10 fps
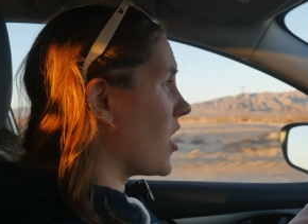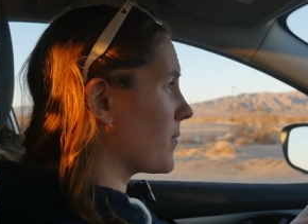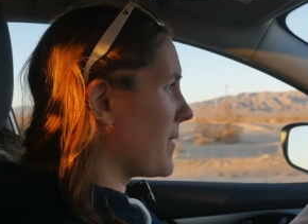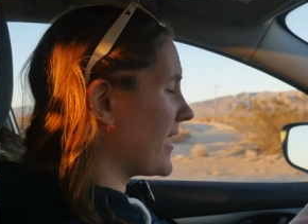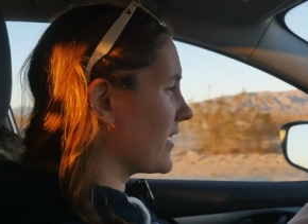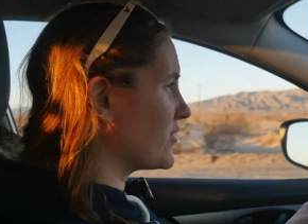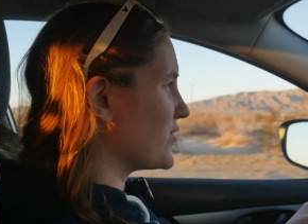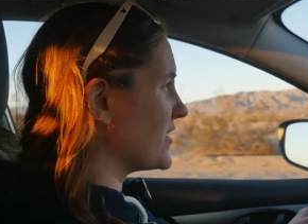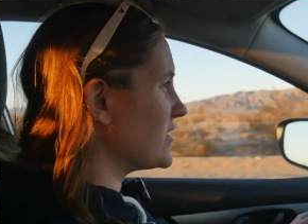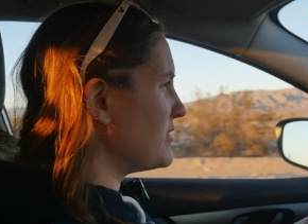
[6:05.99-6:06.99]
automatic
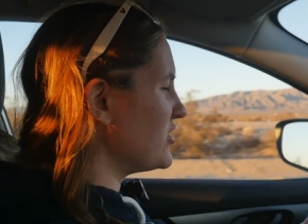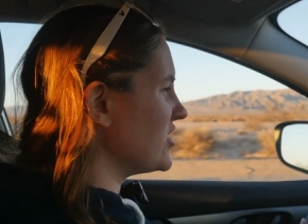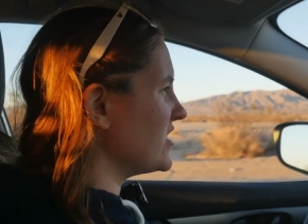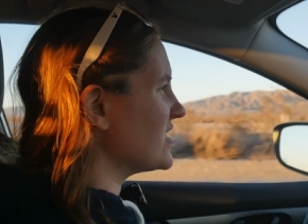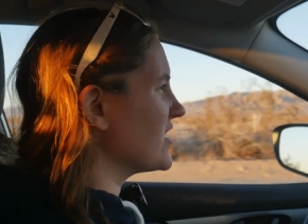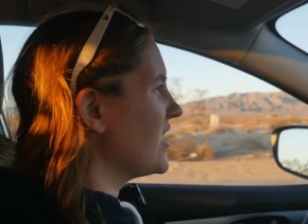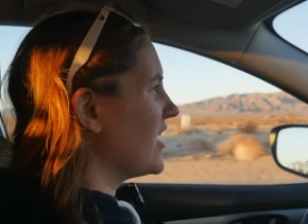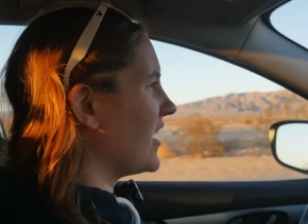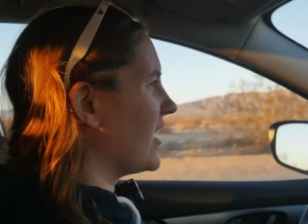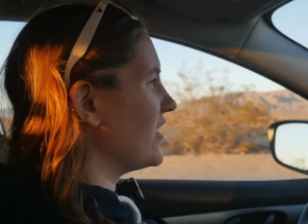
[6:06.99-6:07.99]
transmissions,
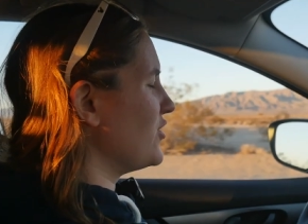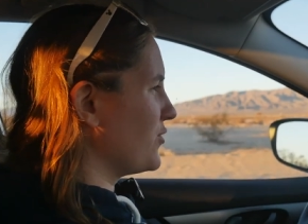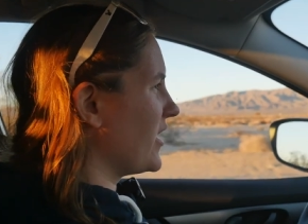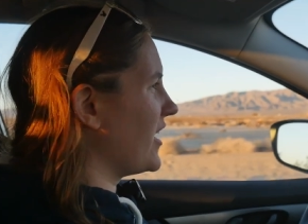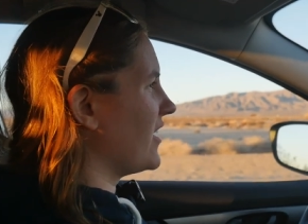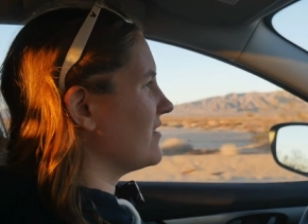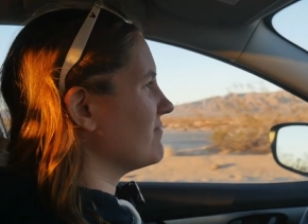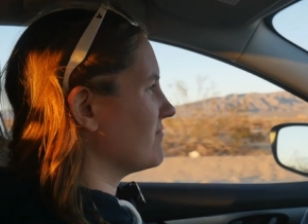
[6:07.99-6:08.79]
uh, UK